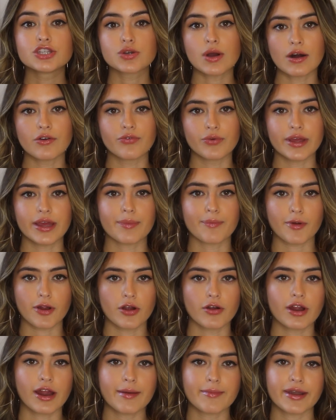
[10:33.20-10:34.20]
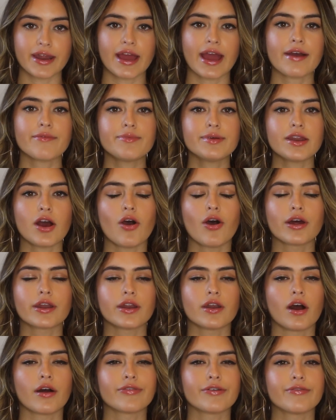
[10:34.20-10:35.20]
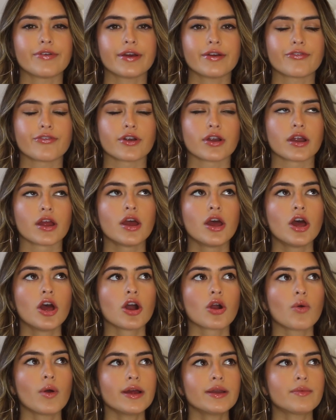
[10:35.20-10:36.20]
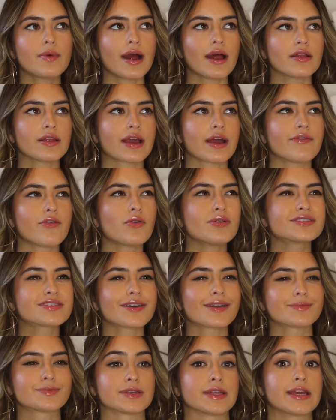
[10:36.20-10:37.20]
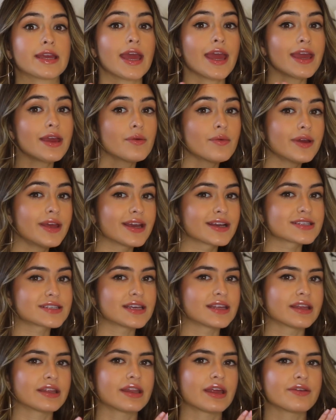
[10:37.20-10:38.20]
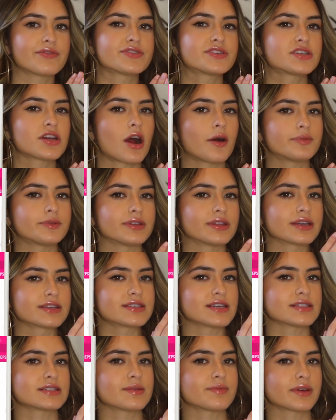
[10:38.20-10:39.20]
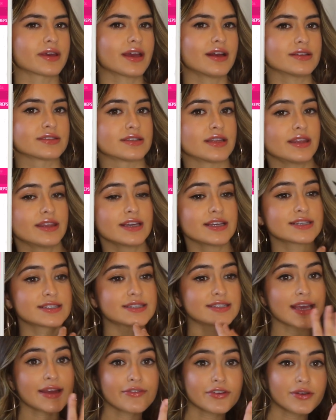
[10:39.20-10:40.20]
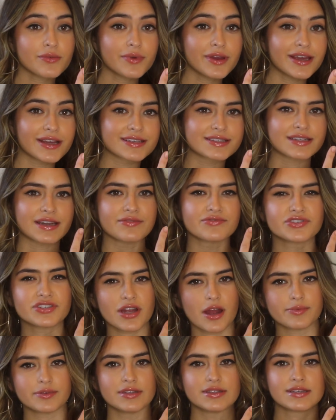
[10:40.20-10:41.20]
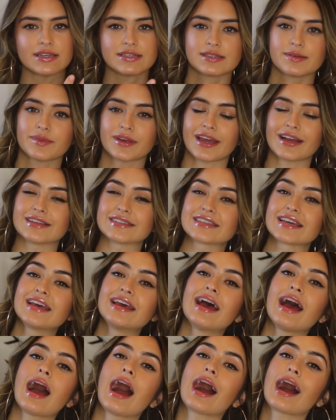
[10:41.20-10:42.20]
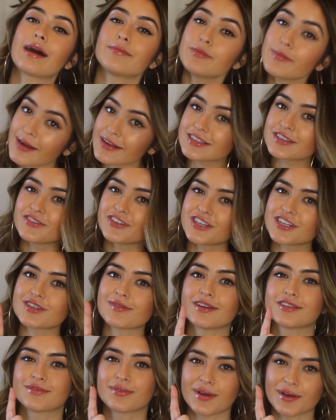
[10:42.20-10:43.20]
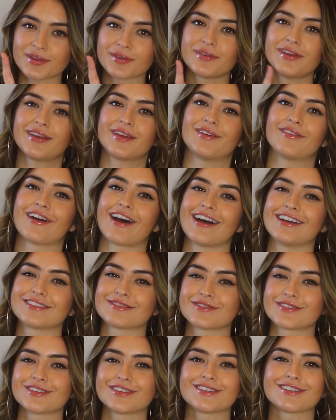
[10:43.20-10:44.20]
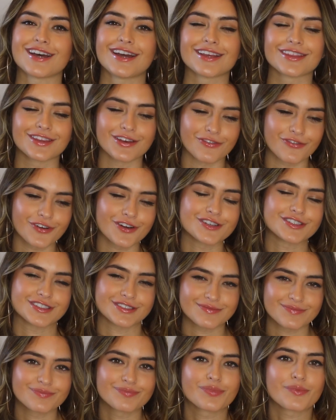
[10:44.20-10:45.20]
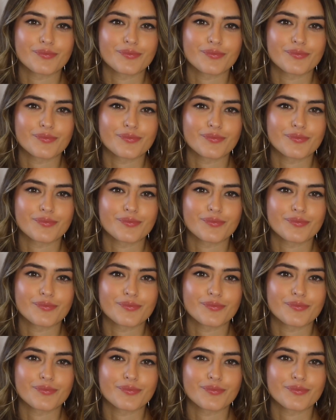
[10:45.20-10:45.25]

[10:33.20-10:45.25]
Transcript: 12 week program and I have been on and off of it for quite a while like I've always gone up to like eight weeks and then I've stopped and like done something else and then like seven weeks and I've stopped and done something else I'm about to finish my 12th week you guys which is like the first